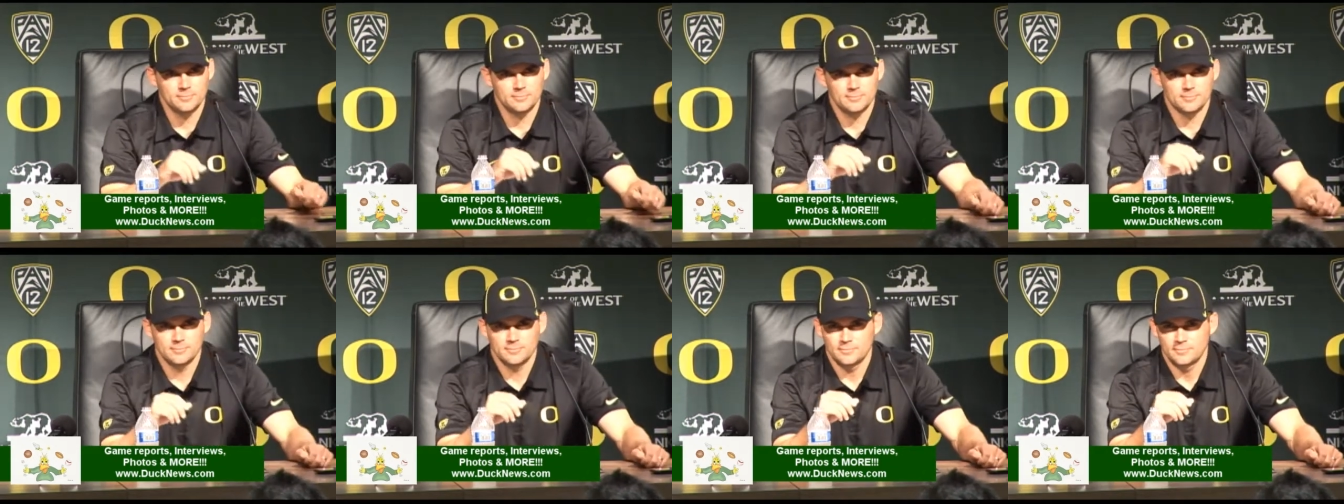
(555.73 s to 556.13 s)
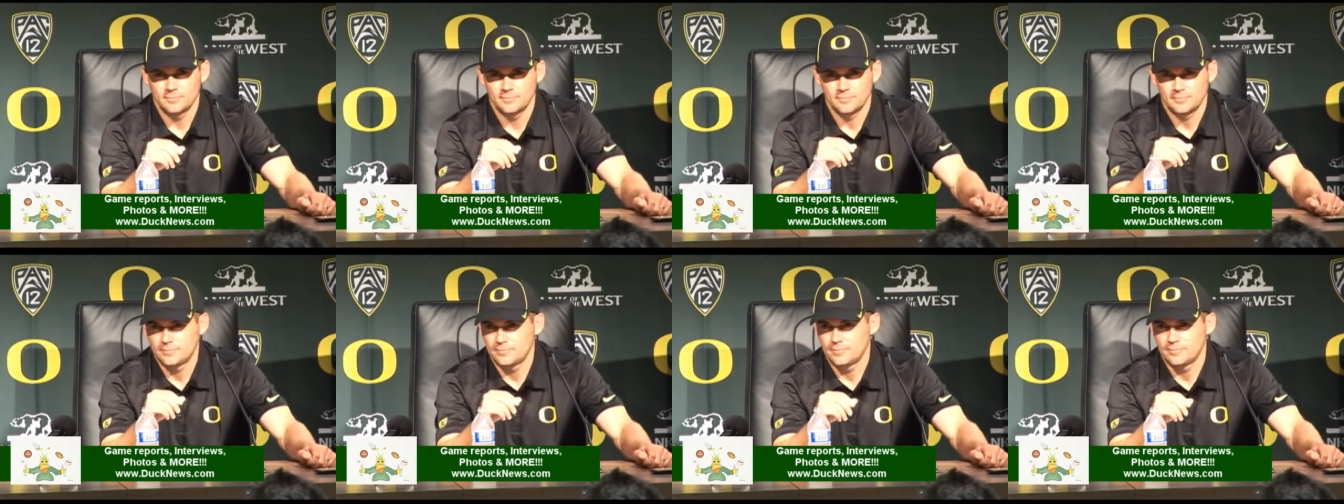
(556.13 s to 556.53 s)
Coach,
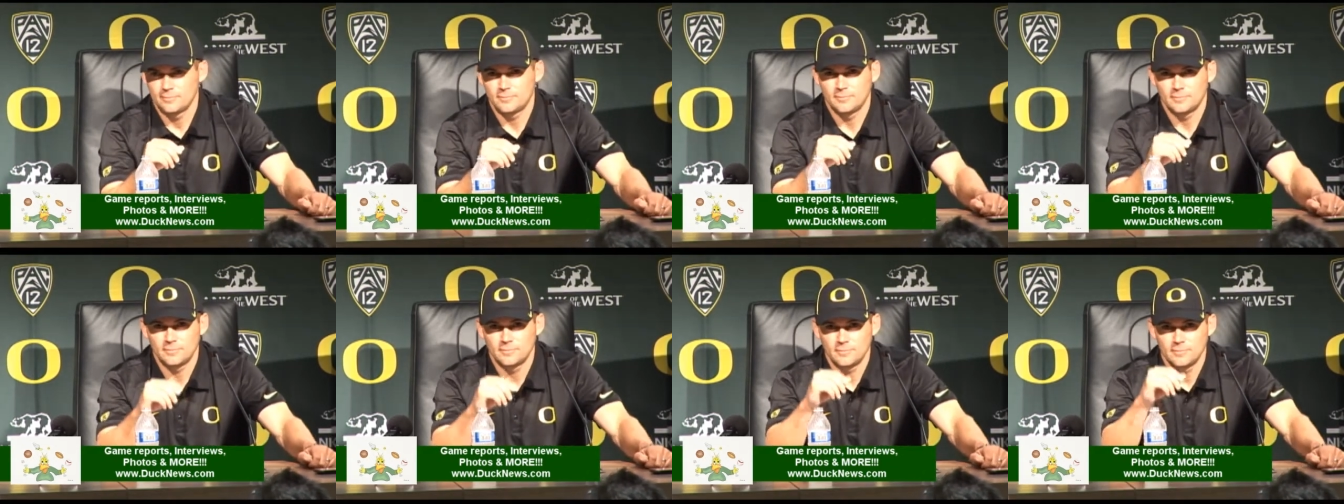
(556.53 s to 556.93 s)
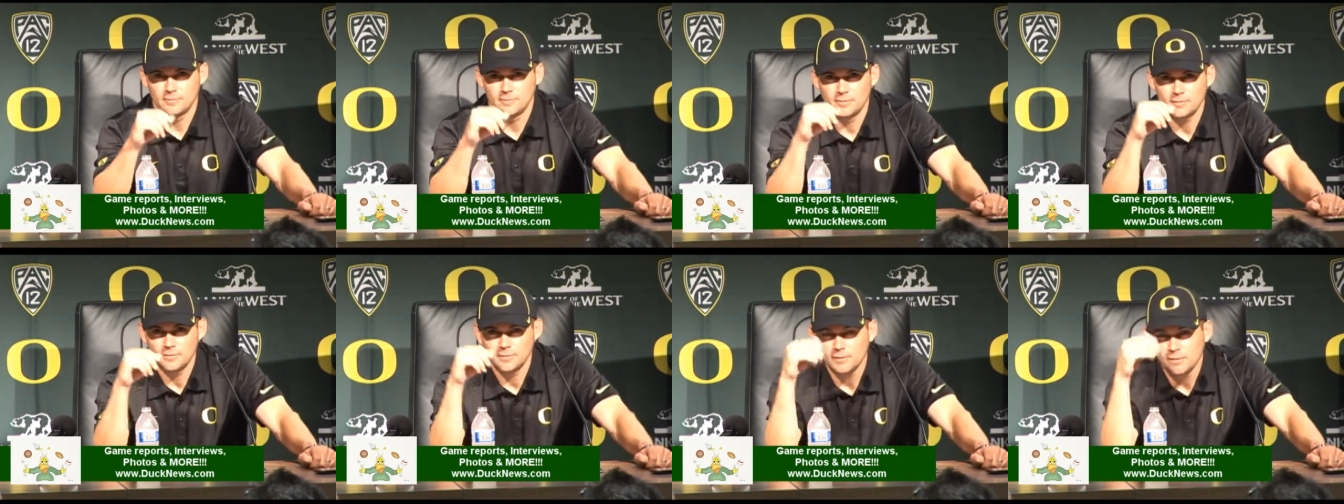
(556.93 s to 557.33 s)
what in
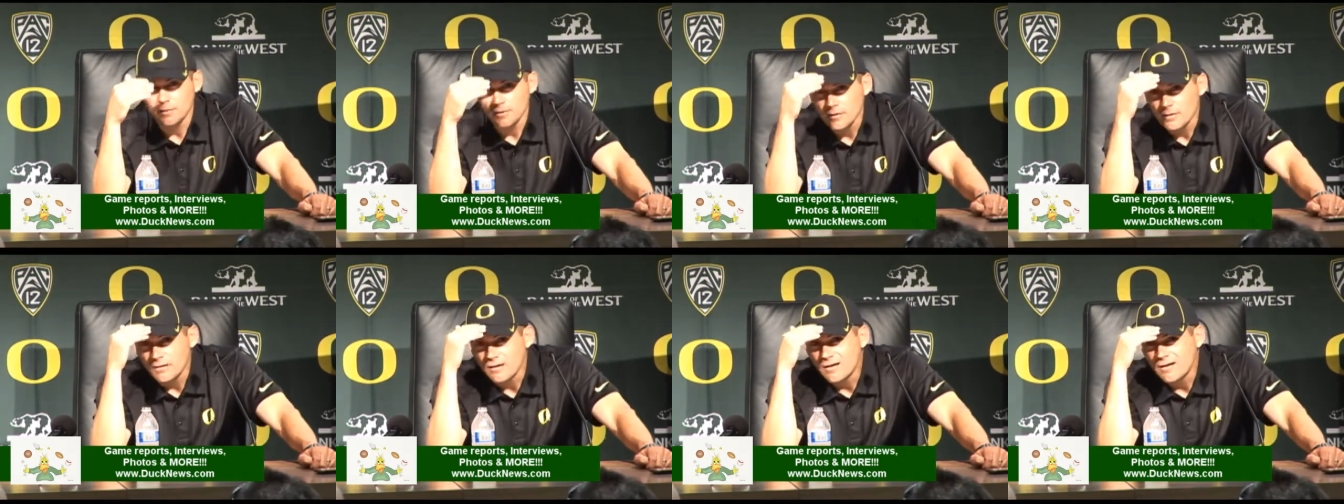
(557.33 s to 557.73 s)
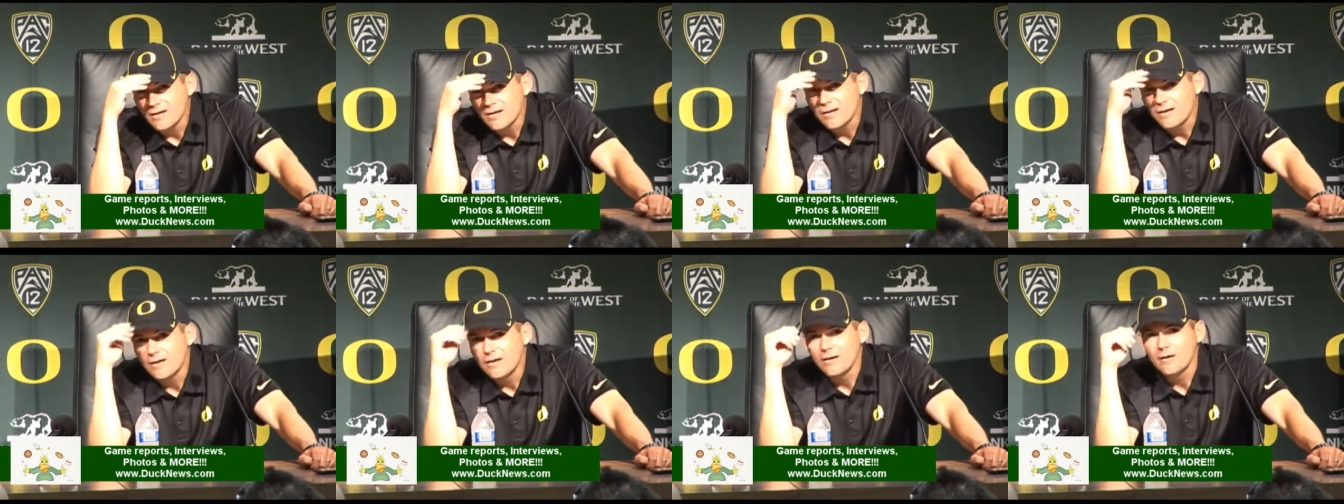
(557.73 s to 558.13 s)
specifically were you
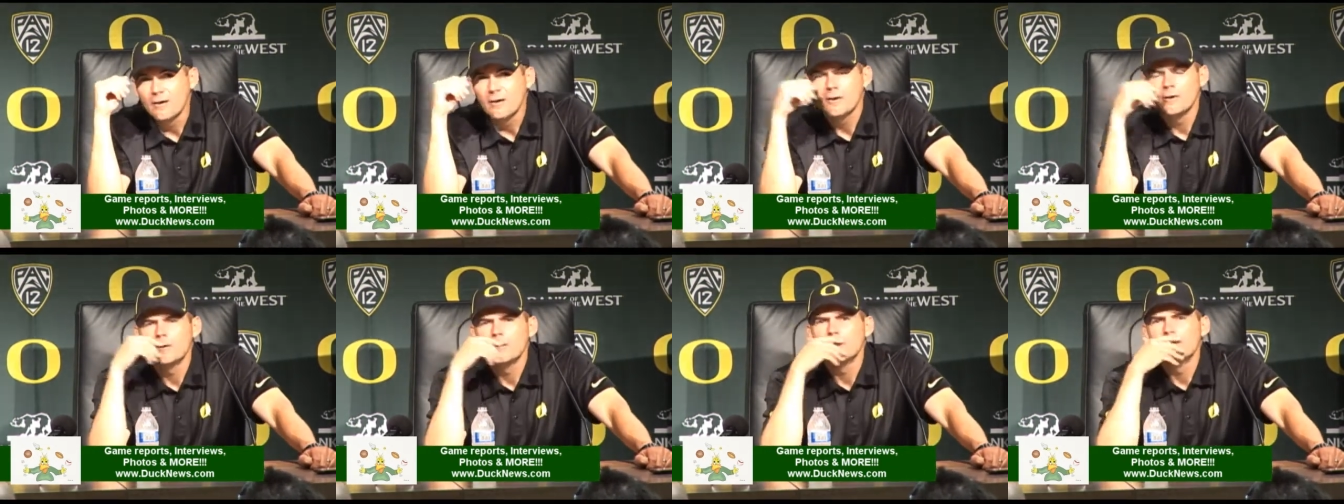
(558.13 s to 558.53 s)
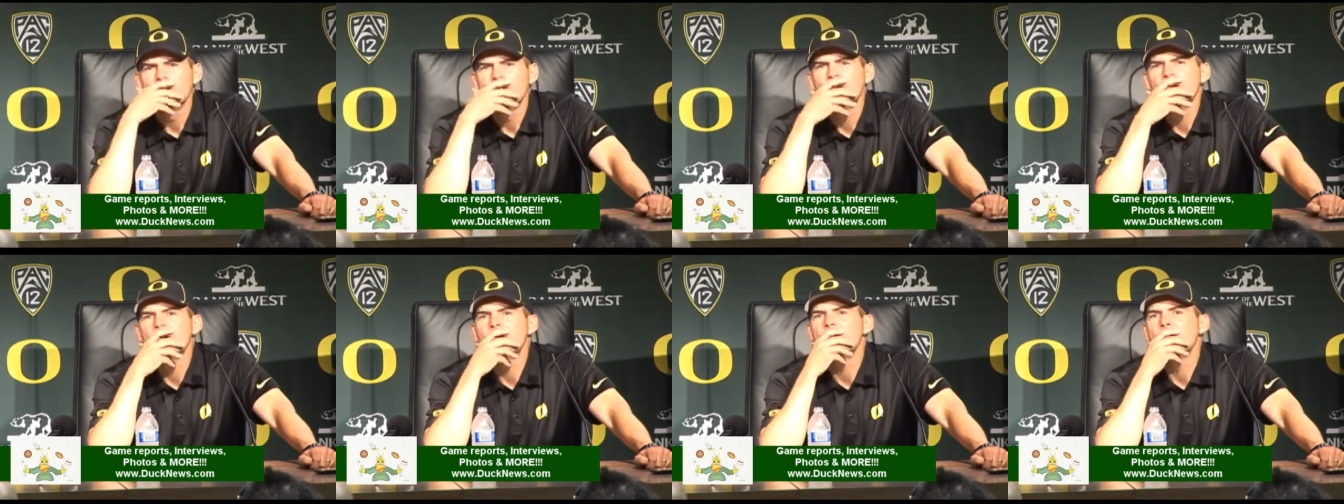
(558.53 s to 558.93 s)
excited about on the
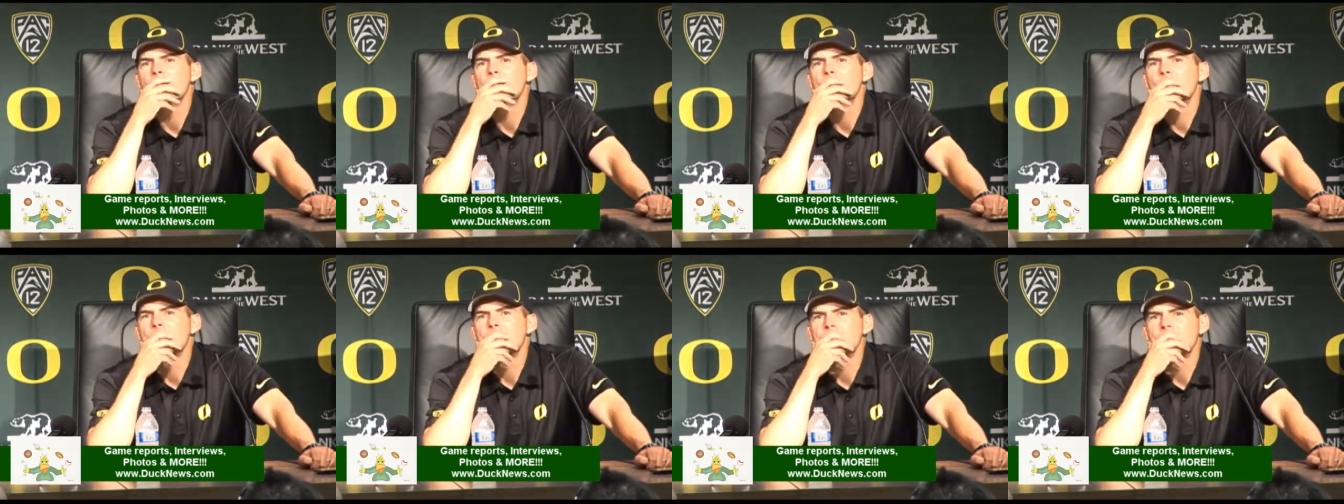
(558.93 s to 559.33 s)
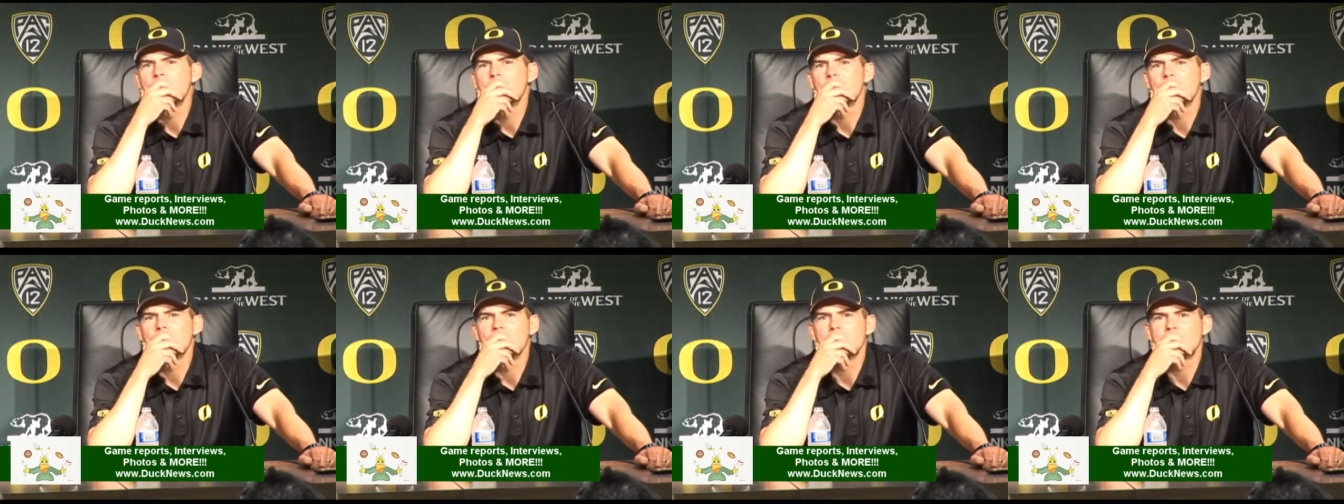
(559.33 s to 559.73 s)
defensive side of
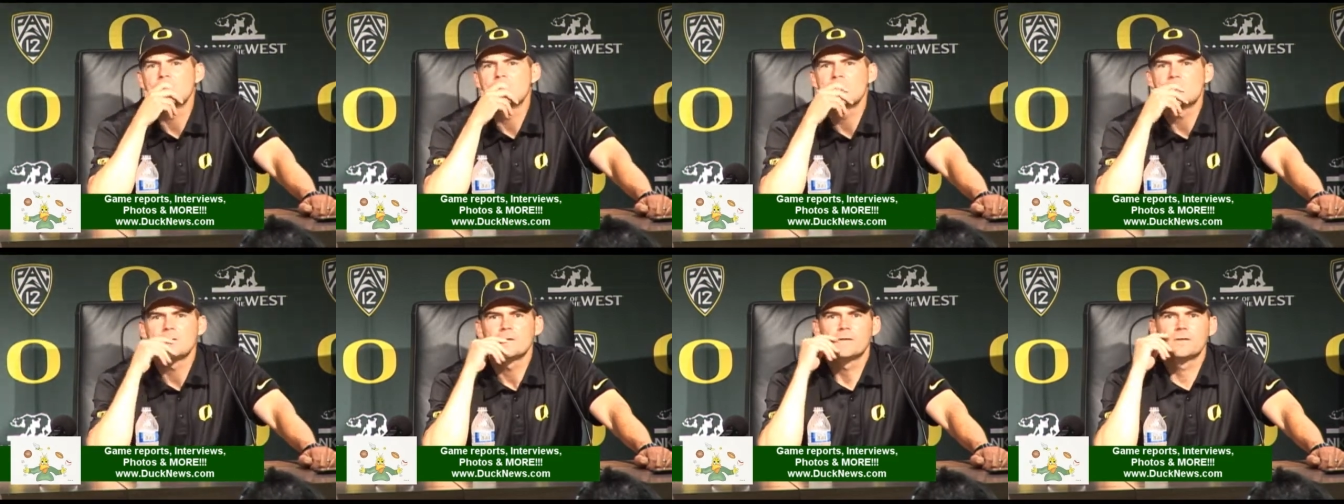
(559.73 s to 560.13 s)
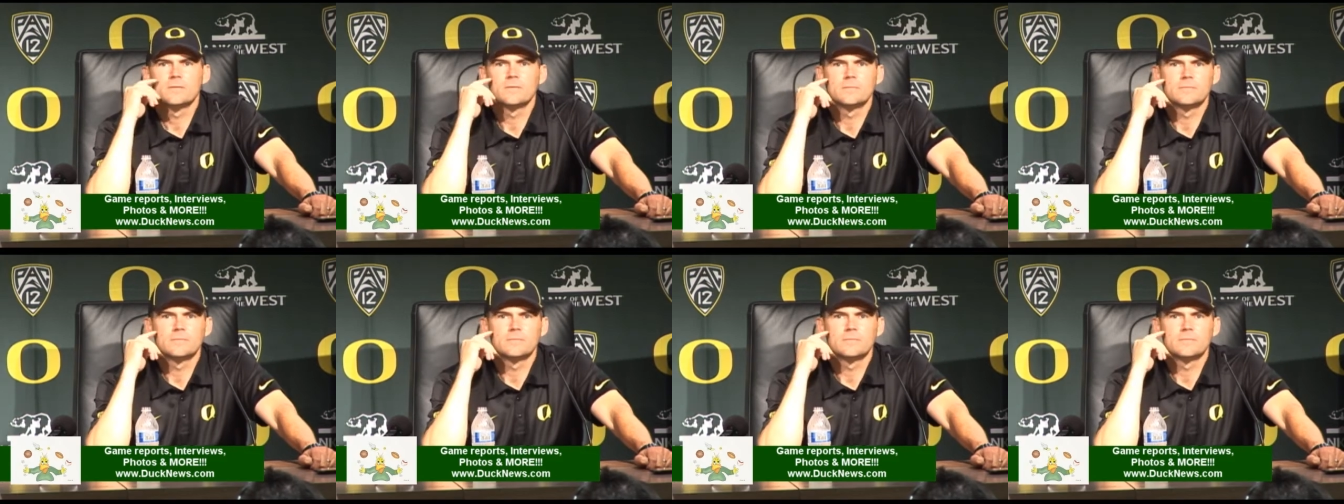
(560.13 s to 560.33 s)
things today?